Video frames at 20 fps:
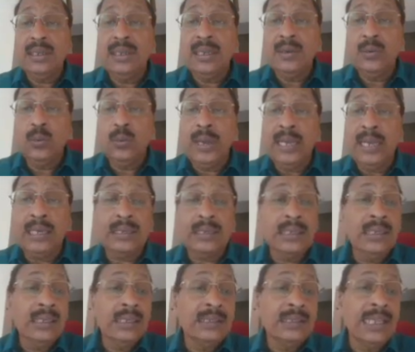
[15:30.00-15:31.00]
where
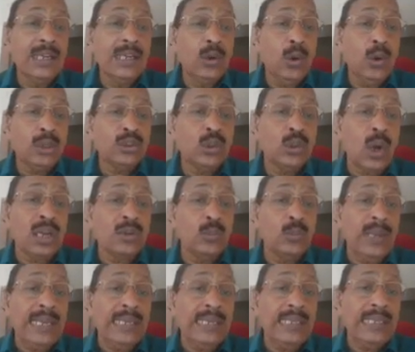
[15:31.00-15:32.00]
the load torque
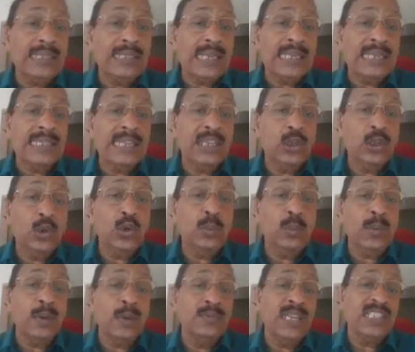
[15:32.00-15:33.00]
varies as a
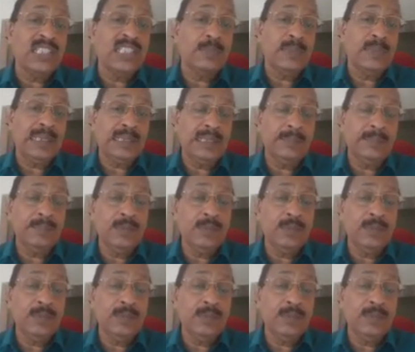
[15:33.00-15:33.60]
cube of the speed.